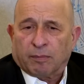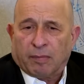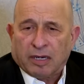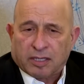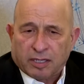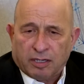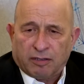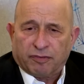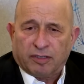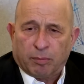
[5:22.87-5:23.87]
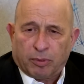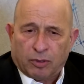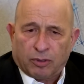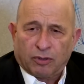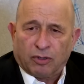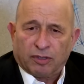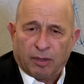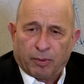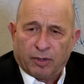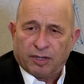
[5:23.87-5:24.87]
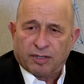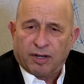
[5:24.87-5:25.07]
myself, the board, all the employees,